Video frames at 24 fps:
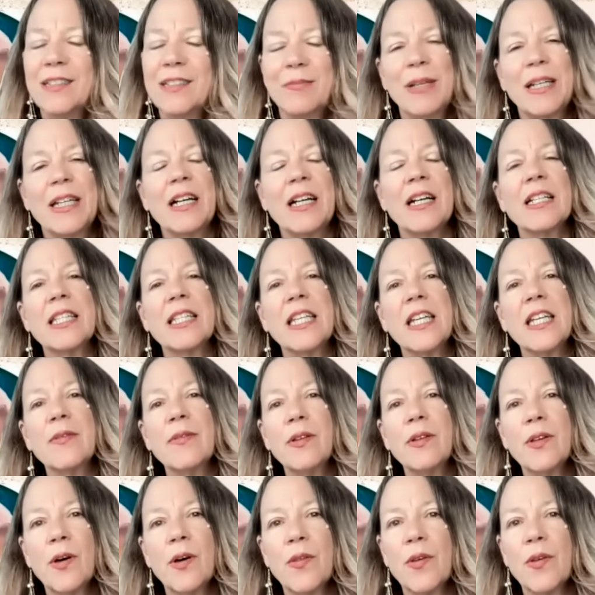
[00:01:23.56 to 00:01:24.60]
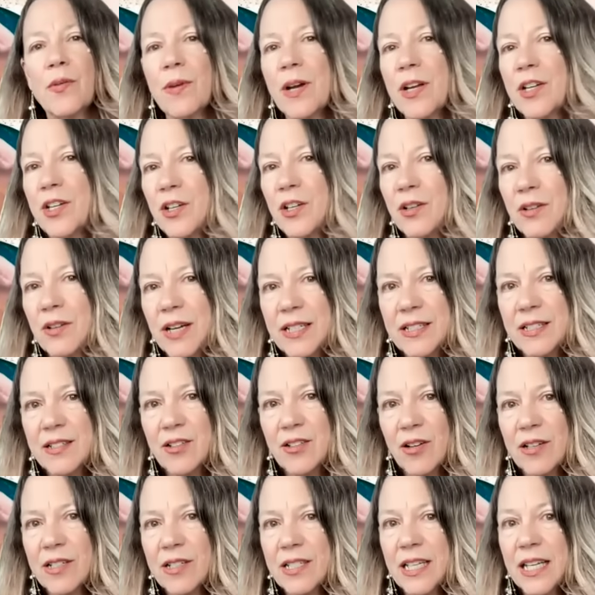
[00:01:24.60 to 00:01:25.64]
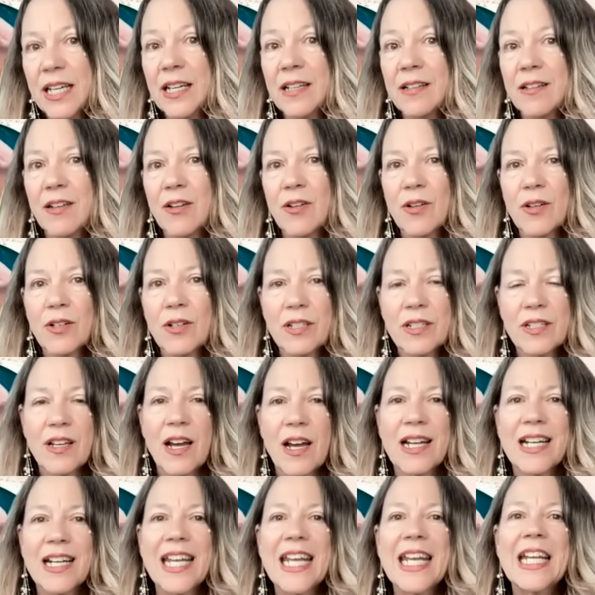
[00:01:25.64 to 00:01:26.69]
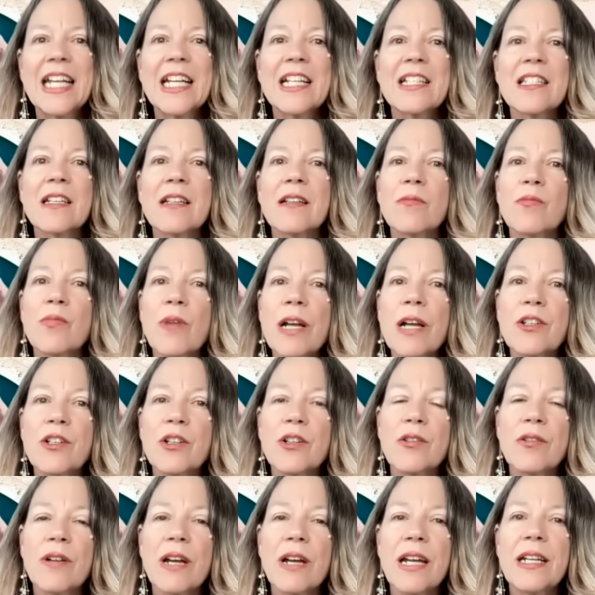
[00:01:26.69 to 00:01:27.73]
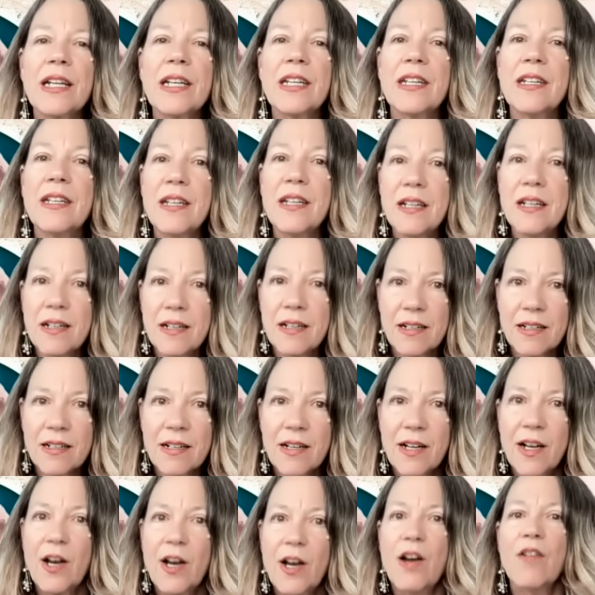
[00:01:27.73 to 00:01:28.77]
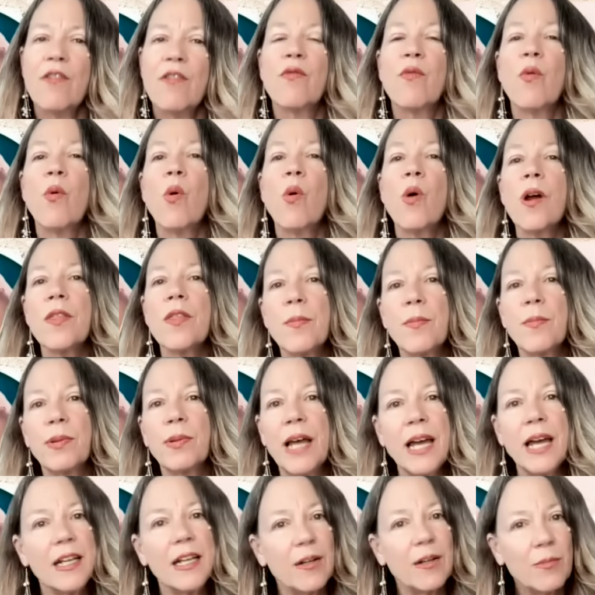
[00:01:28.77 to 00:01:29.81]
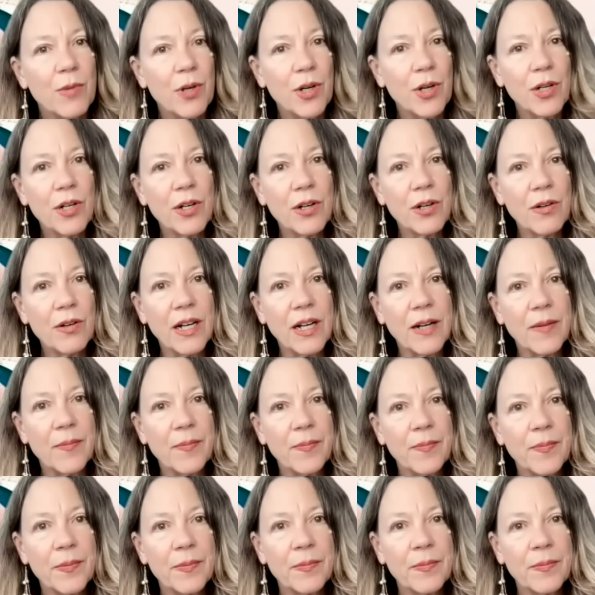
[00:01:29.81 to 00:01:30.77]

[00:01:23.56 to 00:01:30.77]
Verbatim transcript: Because even though the retrograde starts in the earth sign, it is a retrograde year for the planet Mercury